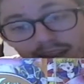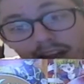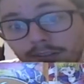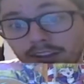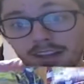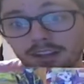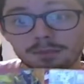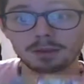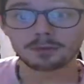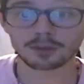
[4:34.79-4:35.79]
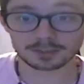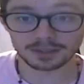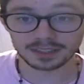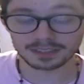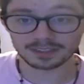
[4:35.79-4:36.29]
I mean, it could be worse,
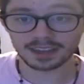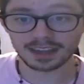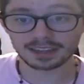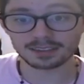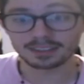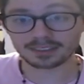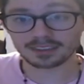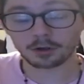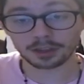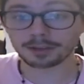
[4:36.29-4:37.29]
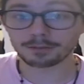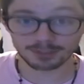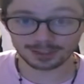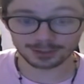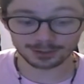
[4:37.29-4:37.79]
but this is the only
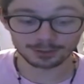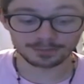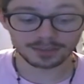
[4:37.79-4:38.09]
official